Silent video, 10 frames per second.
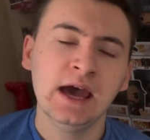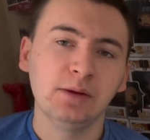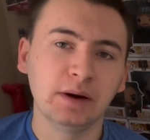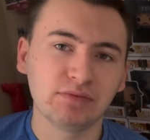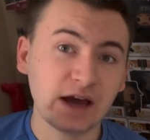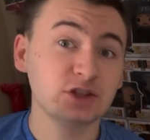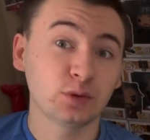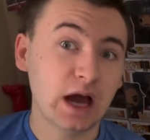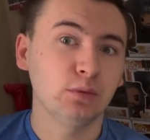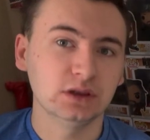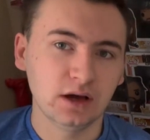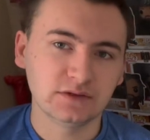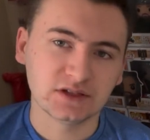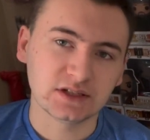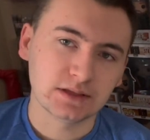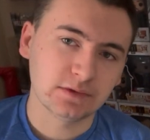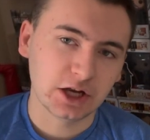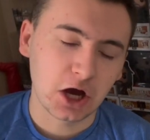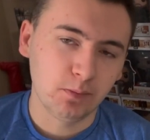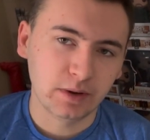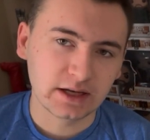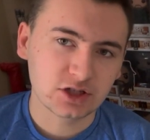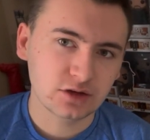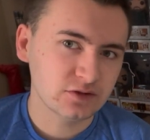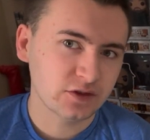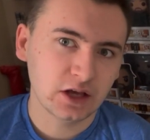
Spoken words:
But that's what I would love to see, you know. But in terms of